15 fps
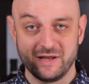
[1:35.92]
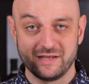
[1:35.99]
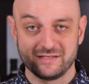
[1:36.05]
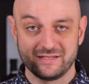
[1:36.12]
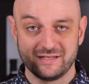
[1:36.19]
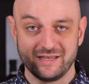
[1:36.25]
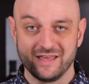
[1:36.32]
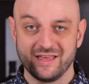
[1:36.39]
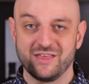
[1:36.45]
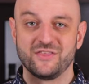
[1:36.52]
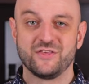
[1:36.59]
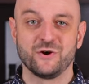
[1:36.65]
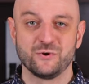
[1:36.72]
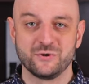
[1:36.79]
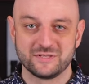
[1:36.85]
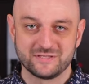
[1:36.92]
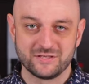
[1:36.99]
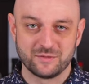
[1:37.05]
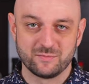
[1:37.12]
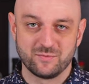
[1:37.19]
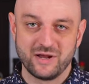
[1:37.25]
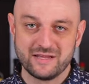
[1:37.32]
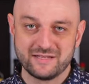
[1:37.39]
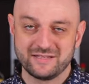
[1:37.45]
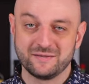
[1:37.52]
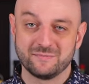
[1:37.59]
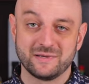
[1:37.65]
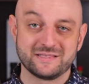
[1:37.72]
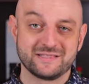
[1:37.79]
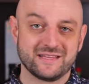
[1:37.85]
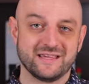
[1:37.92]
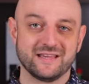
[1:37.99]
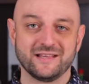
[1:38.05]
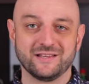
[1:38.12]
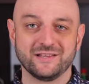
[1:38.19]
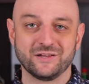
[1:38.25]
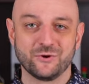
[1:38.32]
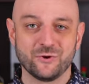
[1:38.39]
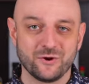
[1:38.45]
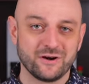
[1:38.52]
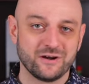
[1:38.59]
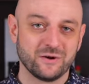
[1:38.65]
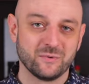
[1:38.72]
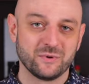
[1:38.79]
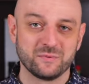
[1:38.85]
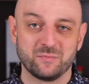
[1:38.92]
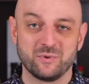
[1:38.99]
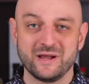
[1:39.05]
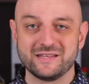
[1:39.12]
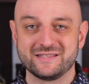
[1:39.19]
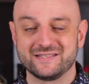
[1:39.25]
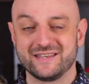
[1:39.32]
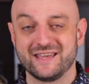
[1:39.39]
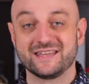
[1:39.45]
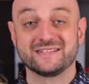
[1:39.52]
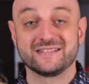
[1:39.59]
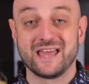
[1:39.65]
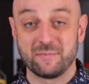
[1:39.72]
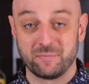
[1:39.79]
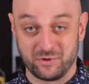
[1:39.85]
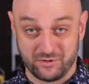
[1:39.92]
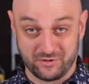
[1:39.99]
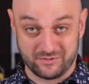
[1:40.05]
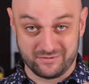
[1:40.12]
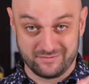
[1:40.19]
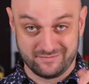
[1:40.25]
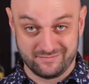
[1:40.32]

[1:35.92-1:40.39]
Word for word: brandy, though it's not brandy, but a liqueur with brandy and apricot.